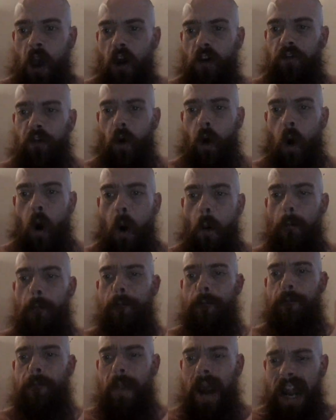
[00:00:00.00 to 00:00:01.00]
for
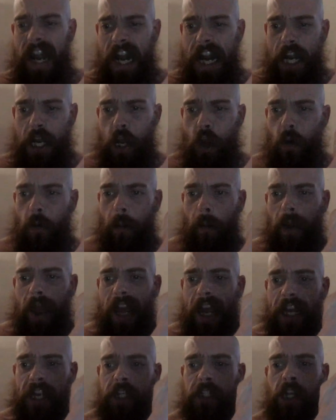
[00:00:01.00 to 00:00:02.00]
many human
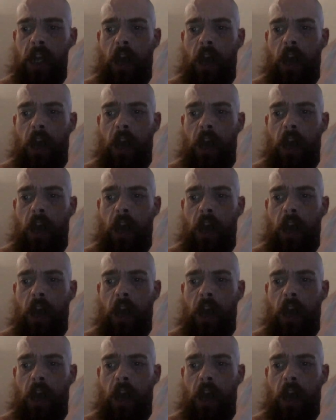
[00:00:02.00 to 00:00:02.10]
beings.